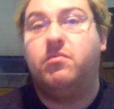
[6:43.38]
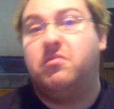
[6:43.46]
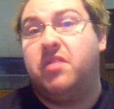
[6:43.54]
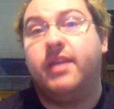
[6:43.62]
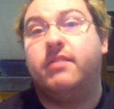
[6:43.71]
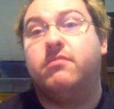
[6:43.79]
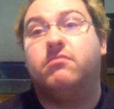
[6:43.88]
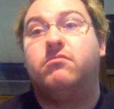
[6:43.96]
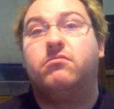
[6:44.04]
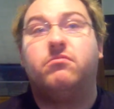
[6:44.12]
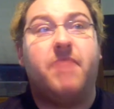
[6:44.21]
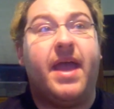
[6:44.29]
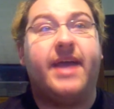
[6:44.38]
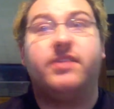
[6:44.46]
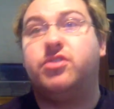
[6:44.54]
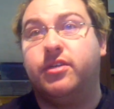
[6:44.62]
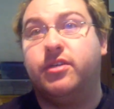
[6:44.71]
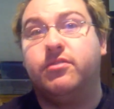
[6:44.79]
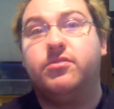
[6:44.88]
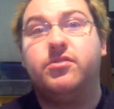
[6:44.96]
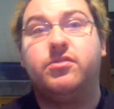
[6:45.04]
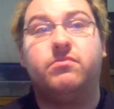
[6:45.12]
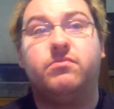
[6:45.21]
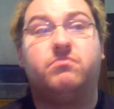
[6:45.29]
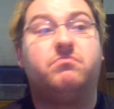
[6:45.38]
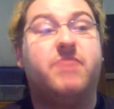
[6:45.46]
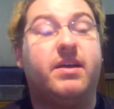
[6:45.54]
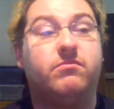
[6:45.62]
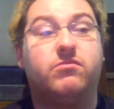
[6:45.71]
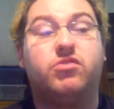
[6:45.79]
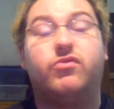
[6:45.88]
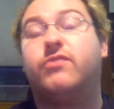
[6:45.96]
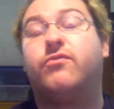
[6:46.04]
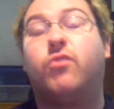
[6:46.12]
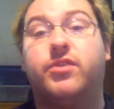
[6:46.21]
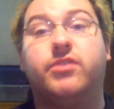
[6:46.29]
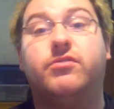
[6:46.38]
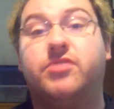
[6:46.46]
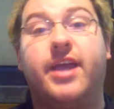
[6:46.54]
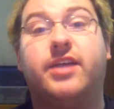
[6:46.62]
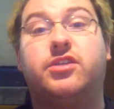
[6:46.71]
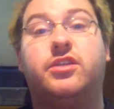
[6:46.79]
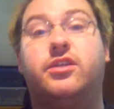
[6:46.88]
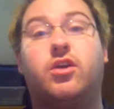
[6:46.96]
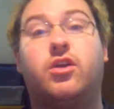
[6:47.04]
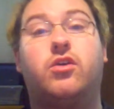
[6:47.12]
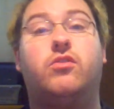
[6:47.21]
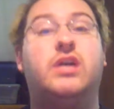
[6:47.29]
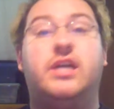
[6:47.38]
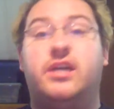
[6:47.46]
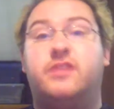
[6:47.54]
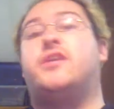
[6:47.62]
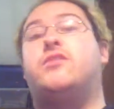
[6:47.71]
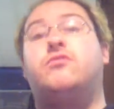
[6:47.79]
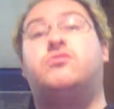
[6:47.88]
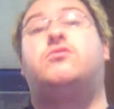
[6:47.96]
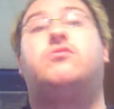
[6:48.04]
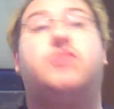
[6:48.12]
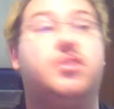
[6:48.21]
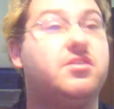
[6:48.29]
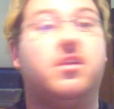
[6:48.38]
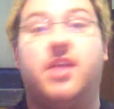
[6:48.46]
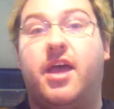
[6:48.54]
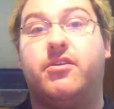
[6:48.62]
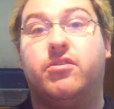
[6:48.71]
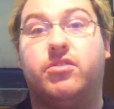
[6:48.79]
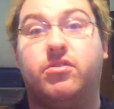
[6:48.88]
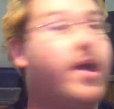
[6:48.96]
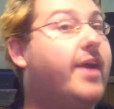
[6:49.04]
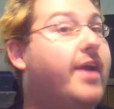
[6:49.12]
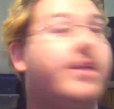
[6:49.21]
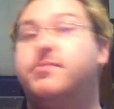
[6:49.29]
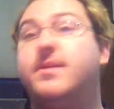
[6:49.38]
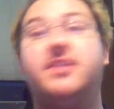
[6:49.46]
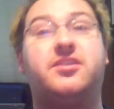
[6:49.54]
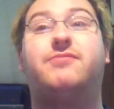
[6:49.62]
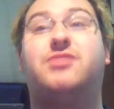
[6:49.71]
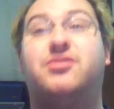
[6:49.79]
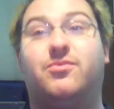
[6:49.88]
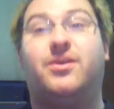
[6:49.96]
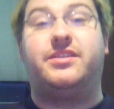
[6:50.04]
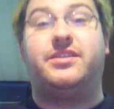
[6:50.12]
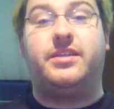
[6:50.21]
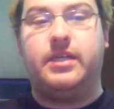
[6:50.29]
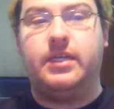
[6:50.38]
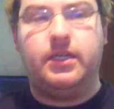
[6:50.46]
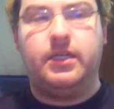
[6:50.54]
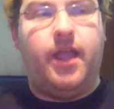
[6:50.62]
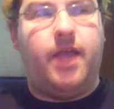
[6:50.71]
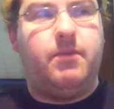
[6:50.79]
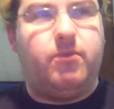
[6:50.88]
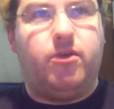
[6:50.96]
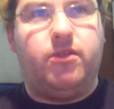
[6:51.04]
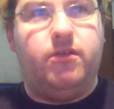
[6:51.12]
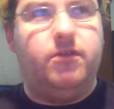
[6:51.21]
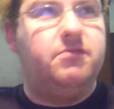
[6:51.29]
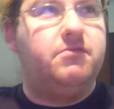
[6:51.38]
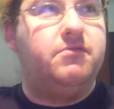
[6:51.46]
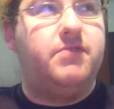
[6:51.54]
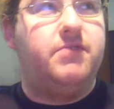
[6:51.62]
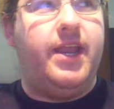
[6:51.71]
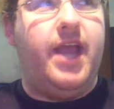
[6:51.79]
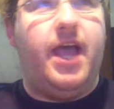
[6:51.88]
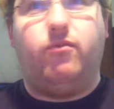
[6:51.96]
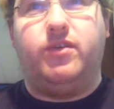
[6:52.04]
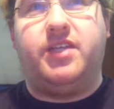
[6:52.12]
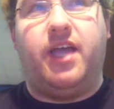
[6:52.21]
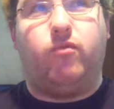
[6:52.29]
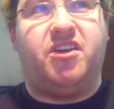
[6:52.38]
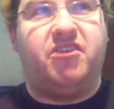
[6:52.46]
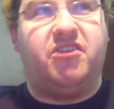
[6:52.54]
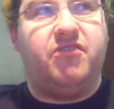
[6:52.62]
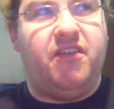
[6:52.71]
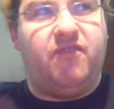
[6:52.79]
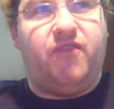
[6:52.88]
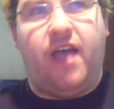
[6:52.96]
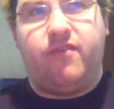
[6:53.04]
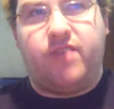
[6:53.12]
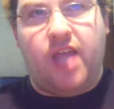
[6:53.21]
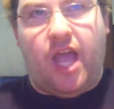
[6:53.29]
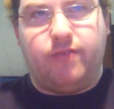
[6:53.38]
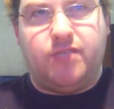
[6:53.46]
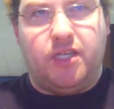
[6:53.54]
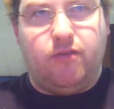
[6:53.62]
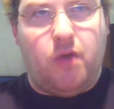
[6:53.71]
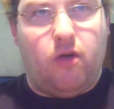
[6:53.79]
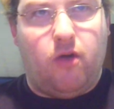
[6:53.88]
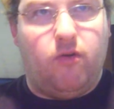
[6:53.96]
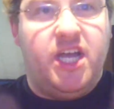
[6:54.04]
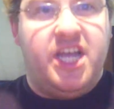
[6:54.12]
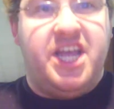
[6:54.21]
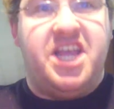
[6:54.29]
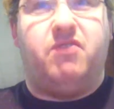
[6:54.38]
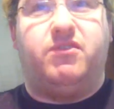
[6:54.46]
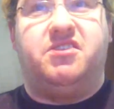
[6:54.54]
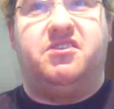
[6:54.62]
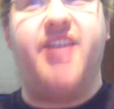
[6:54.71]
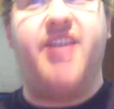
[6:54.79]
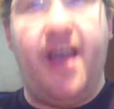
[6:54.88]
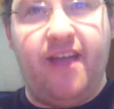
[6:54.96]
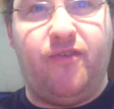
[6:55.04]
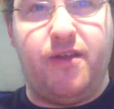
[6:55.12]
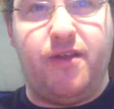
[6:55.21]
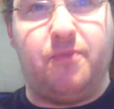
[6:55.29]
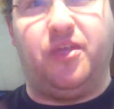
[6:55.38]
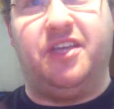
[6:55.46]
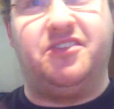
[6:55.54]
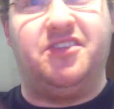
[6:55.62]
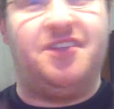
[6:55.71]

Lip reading: in past years, about 3 or 4 years actually ago, they used to just allow you to ride as many times as you want. And my brother and I went out 105 times in a row. It was not very pleasant,